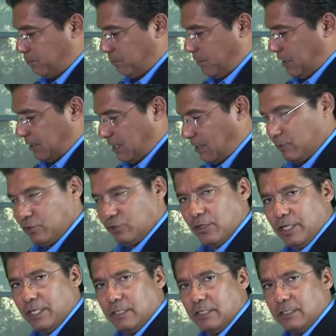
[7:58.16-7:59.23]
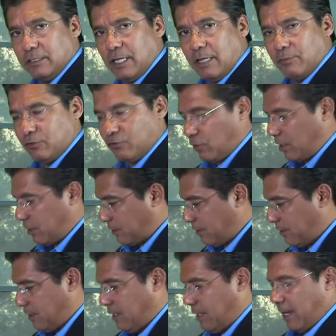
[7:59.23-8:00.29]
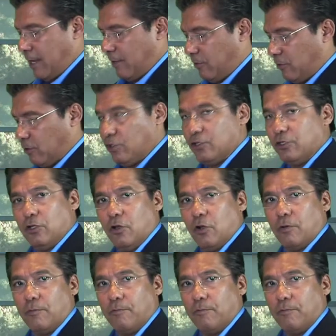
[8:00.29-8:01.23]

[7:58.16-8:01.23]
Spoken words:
They demonstrated this type of truck, and they're good to go.